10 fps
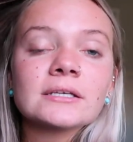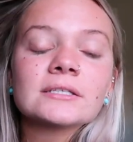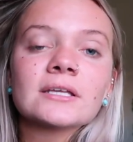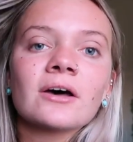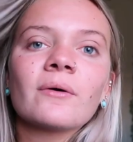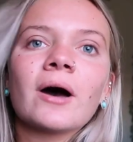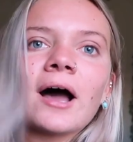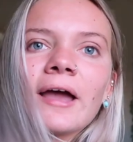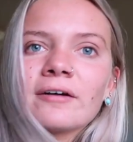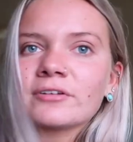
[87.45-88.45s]
So
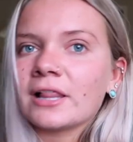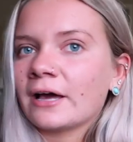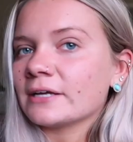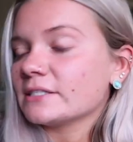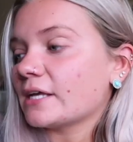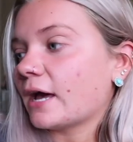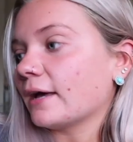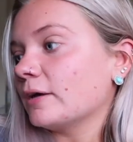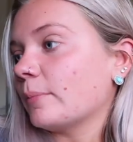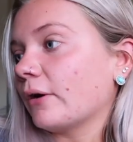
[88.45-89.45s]
I have class
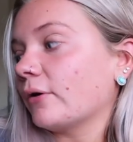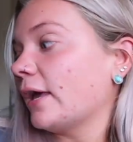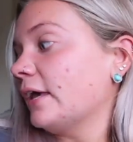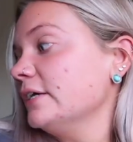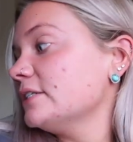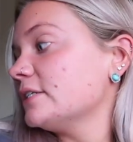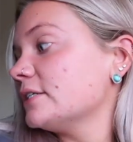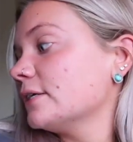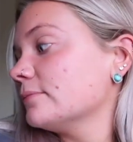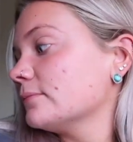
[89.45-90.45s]
at about
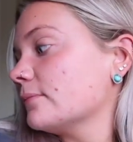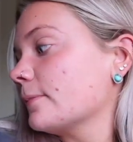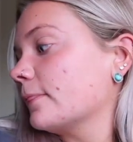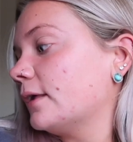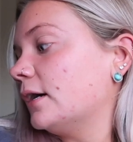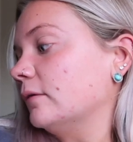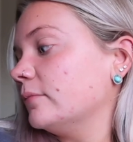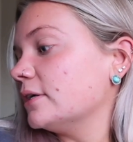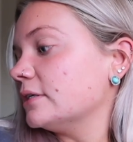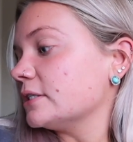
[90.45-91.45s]
8.
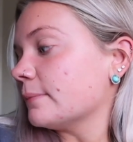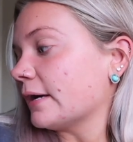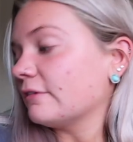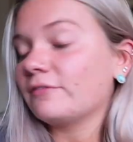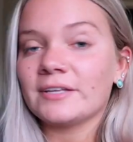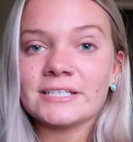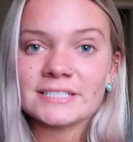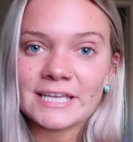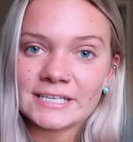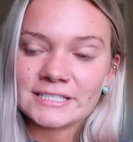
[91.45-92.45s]
Um, it is my
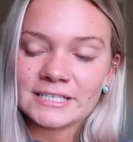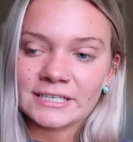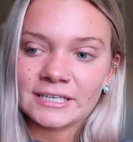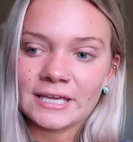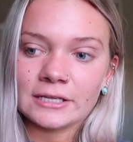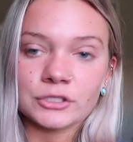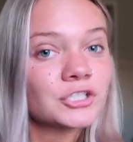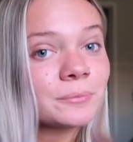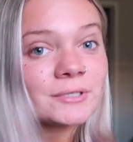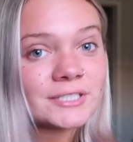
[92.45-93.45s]
fitness testing and
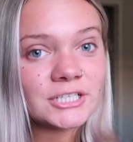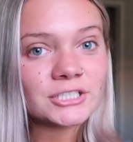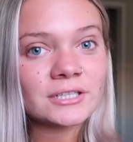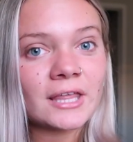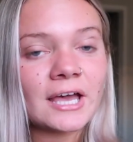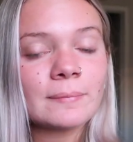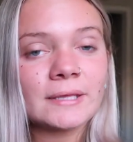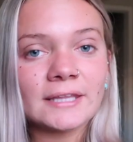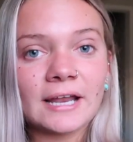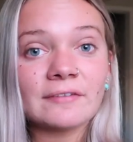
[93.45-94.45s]
interpretation lab
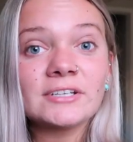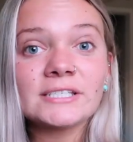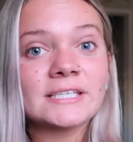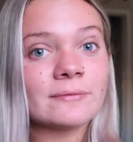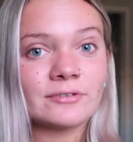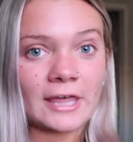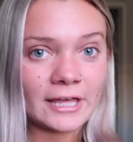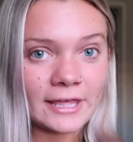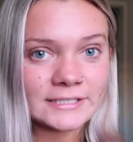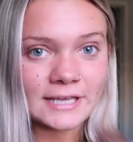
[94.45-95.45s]
and then I have an exam for
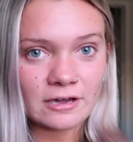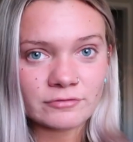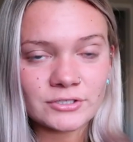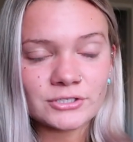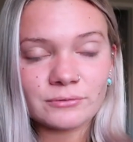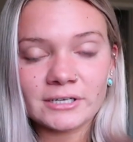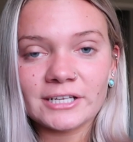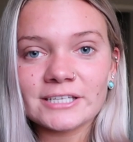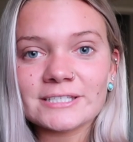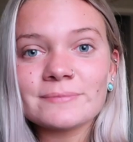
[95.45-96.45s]
that class after so we're going
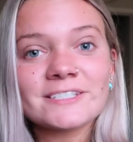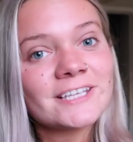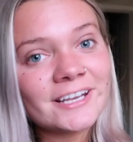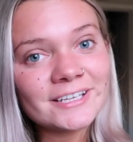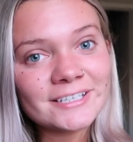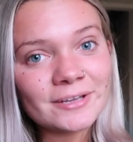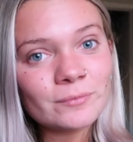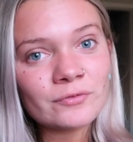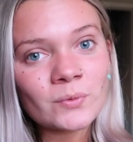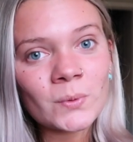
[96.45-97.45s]
to get some studying done
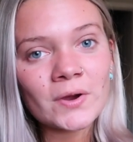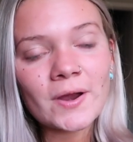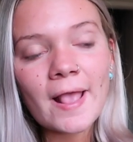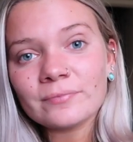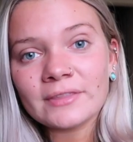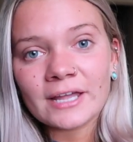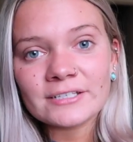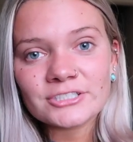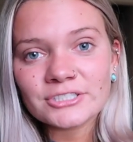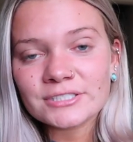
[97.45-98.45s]
before. That
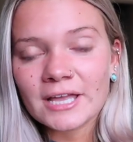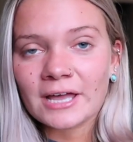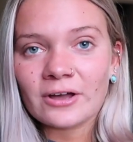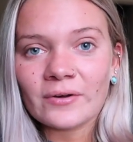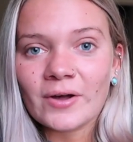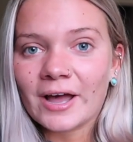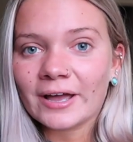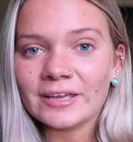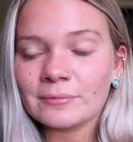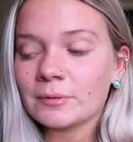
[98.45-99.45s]
is just how
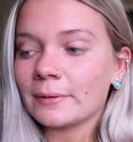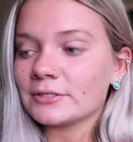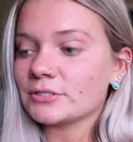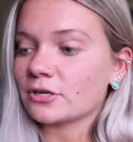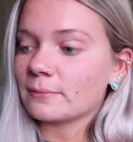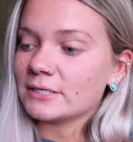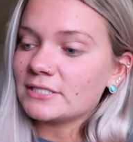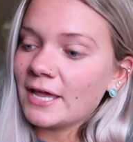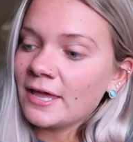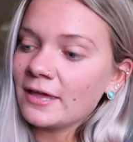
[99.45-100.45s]
I am about to start my
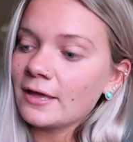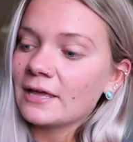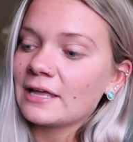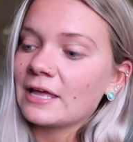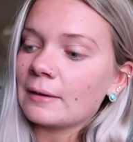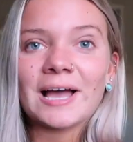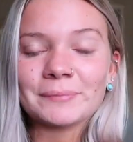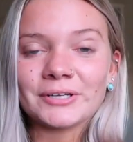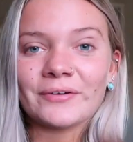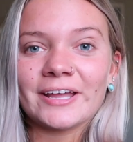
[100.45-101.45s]
day. I'm
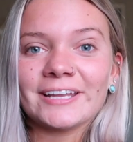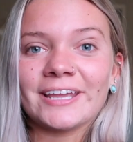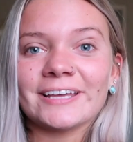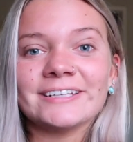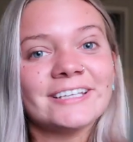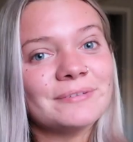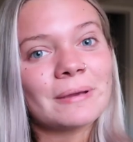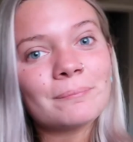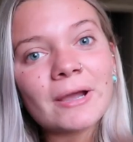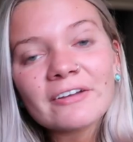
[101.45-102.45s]
going to go ahead and eat
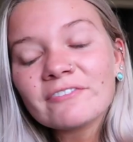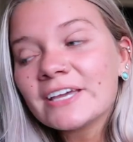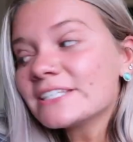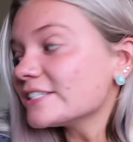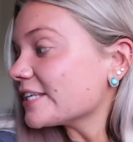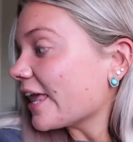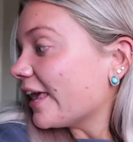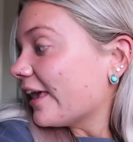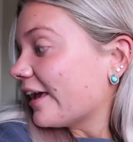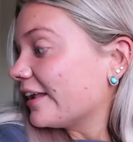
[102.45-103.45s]
my breakfast
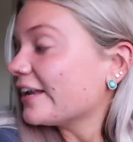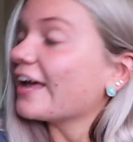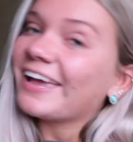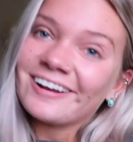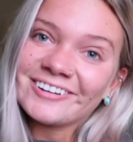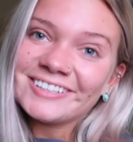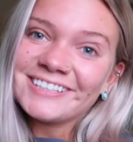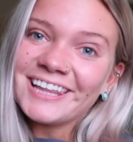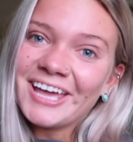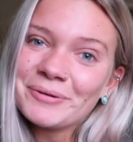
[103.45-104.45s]
and head on
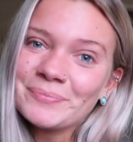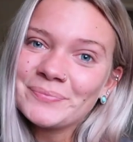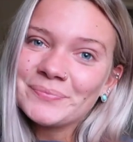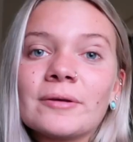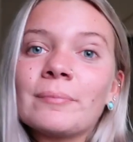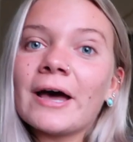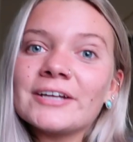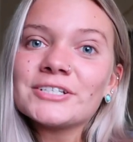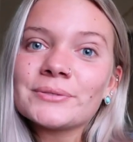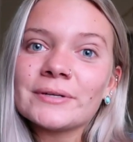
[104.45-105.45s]
into lab. But I
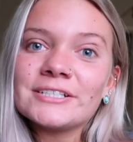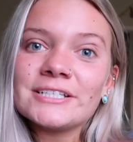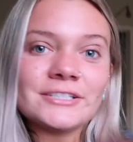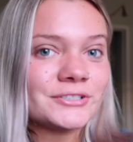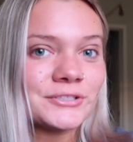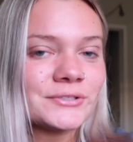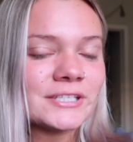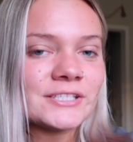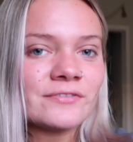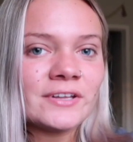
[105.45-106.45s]
just wanted to introduce
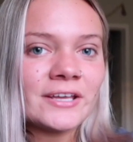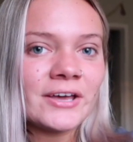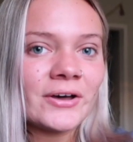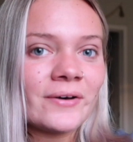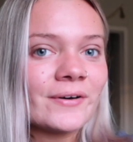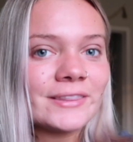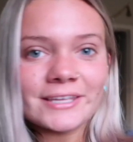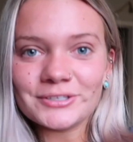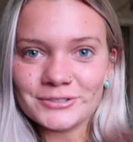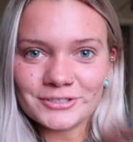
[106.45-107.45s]
this video.
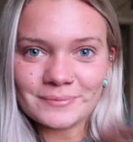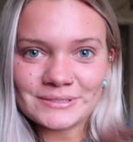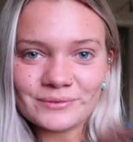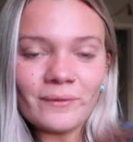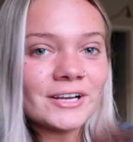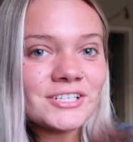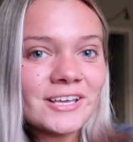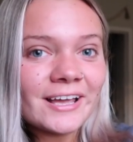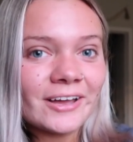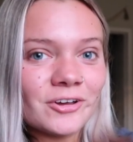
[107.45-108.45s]
Thank you so much for
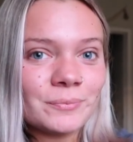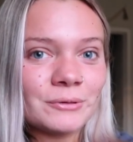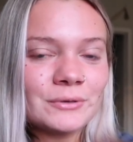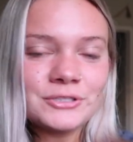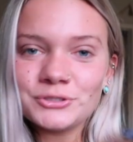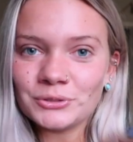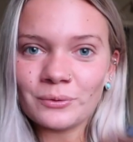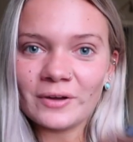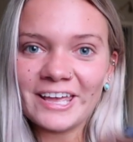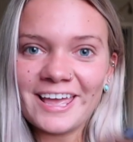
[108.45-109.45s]
watching. I hope you
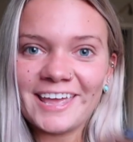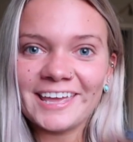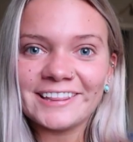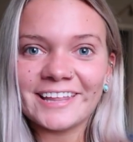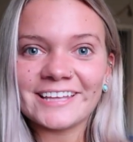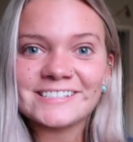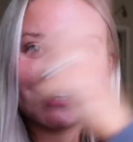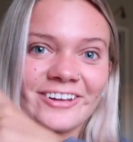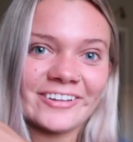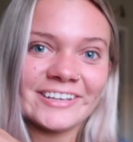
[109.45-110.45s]
enjoy and let's
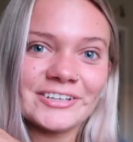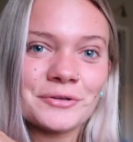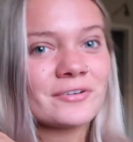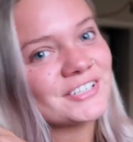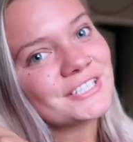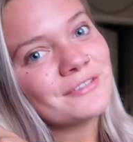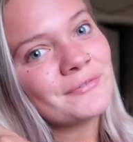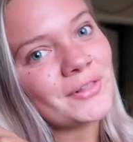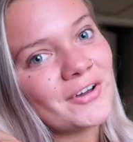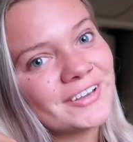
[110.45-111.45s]
get on to the rest of the
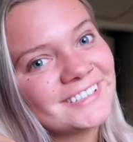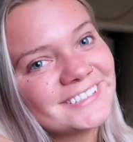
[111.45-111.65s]
vlog.